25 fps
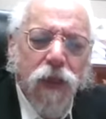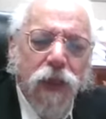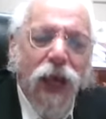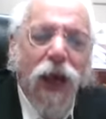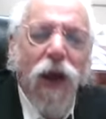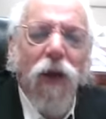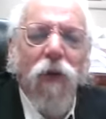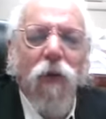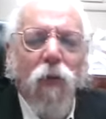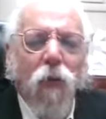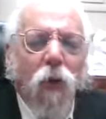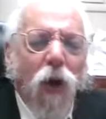
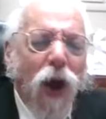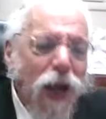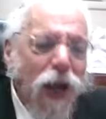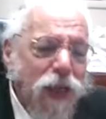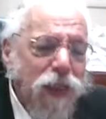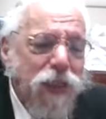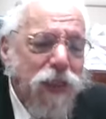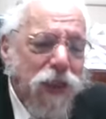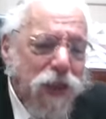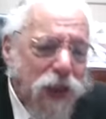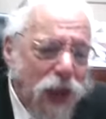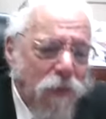now, why
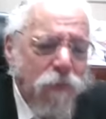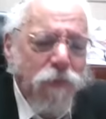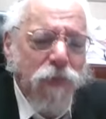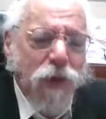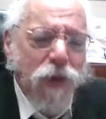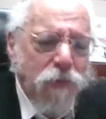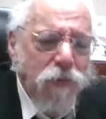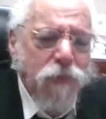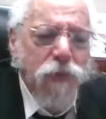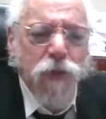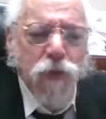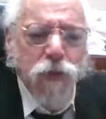does the
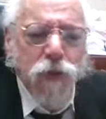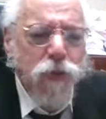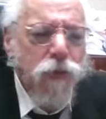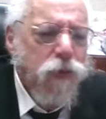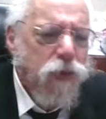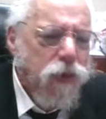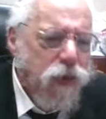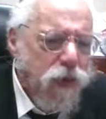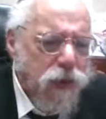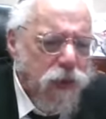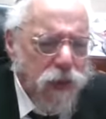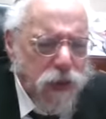Rambam
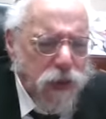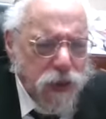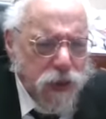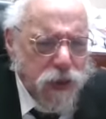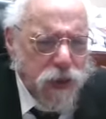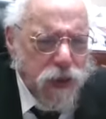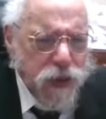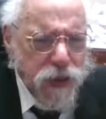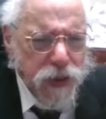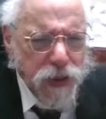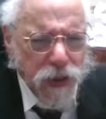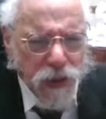use
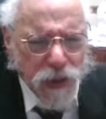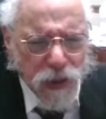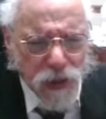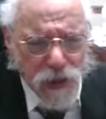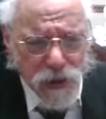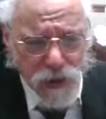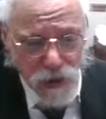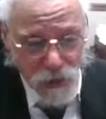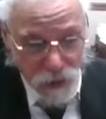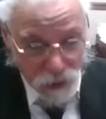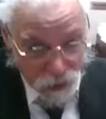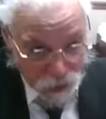this
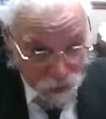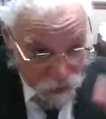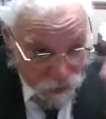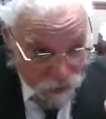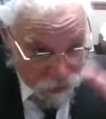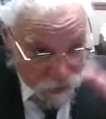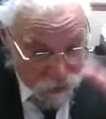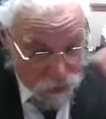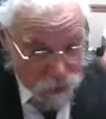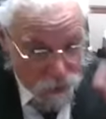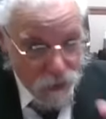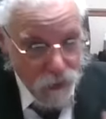uh,
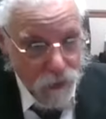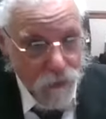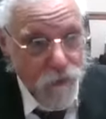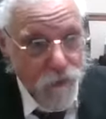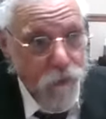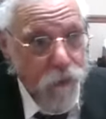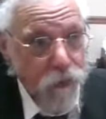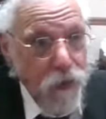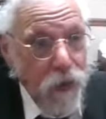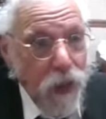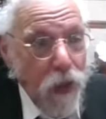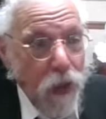
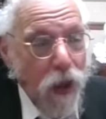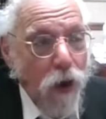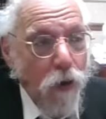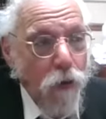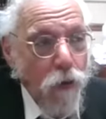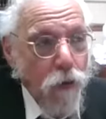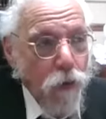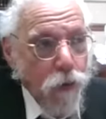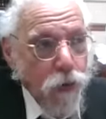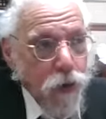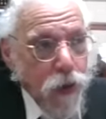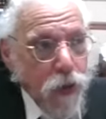
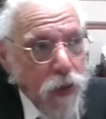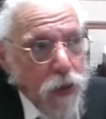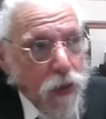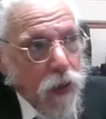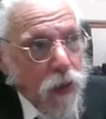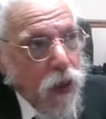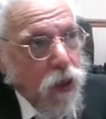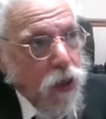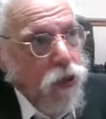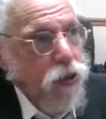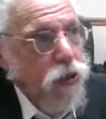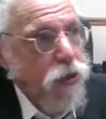flowery
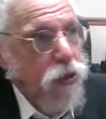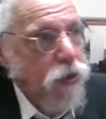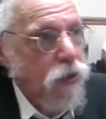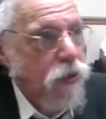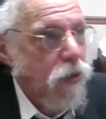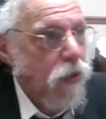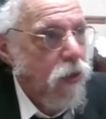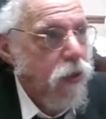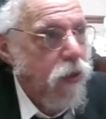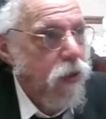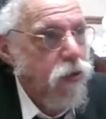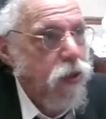
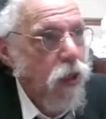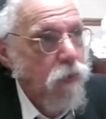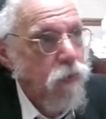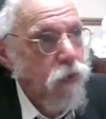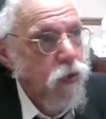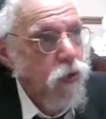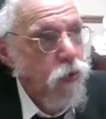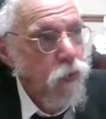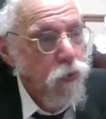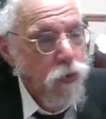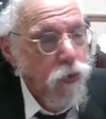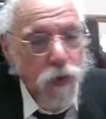lashon kishem
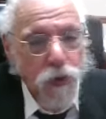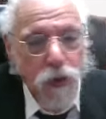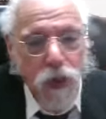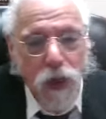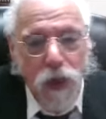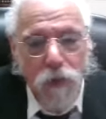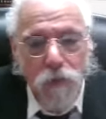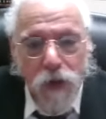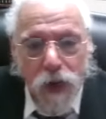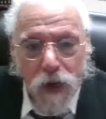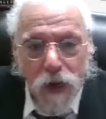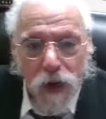shmurin
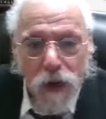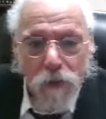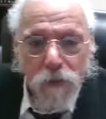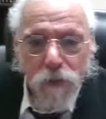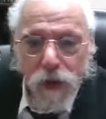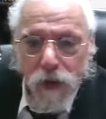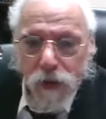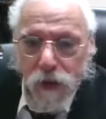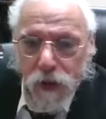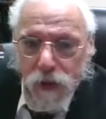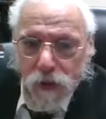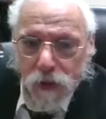amreim
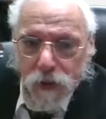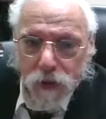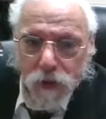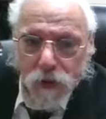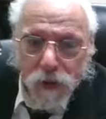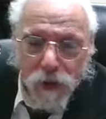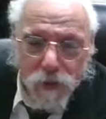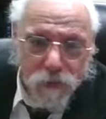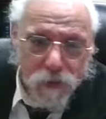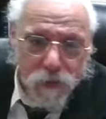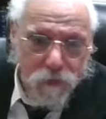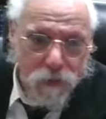menida? The
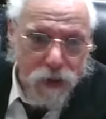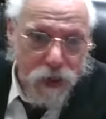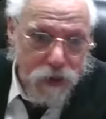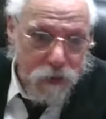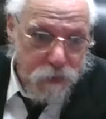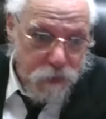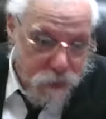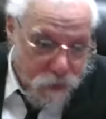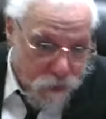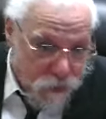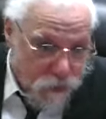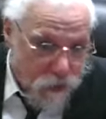Rambam
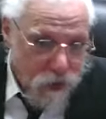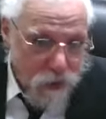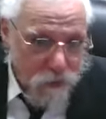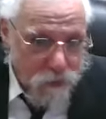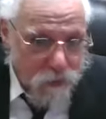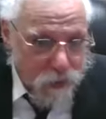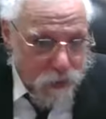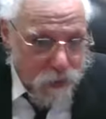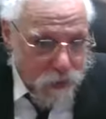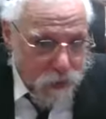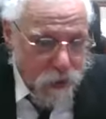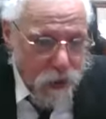writes
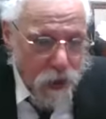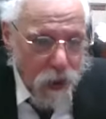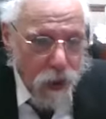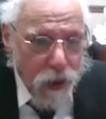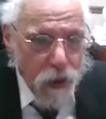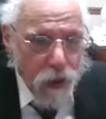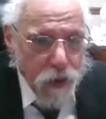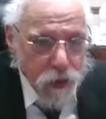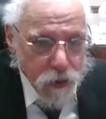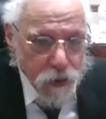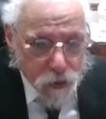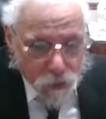psulim.
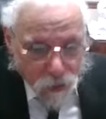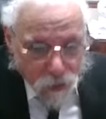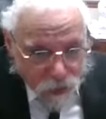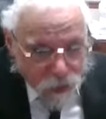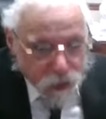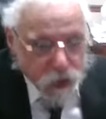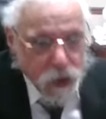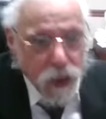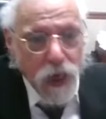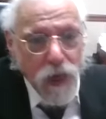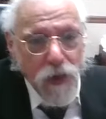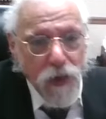You should
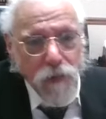write